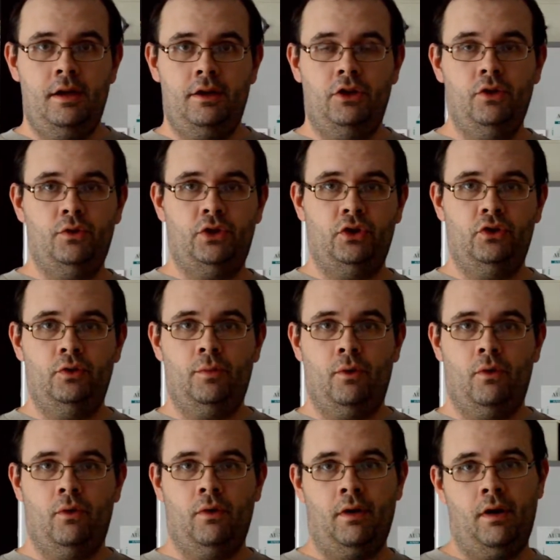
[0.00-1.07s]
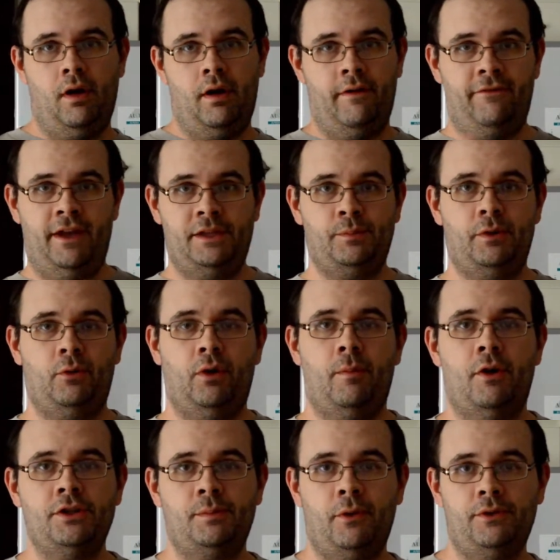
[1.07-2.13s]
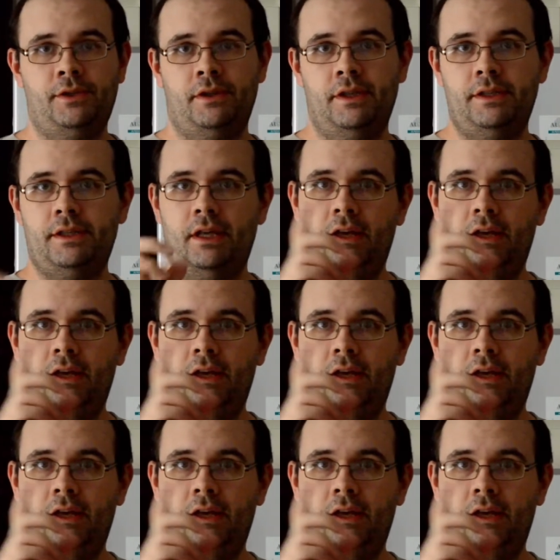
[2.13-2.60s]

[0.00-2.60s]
YouTube or on Facebook, where I'm also posting this,